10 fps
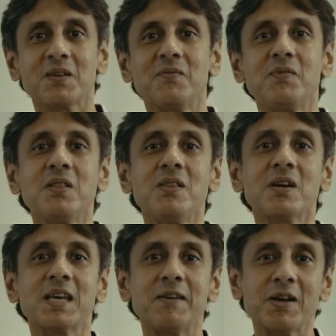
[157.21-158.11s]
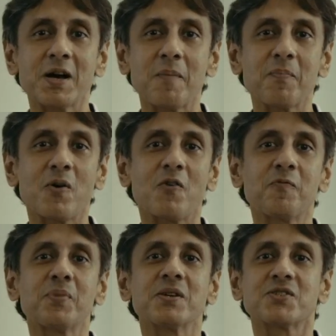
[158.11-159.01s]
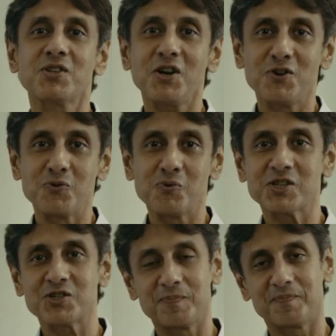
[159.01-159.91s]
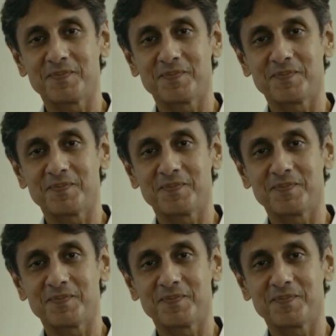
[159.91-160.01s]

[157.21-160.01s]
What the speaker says: with the giving up of personal doership,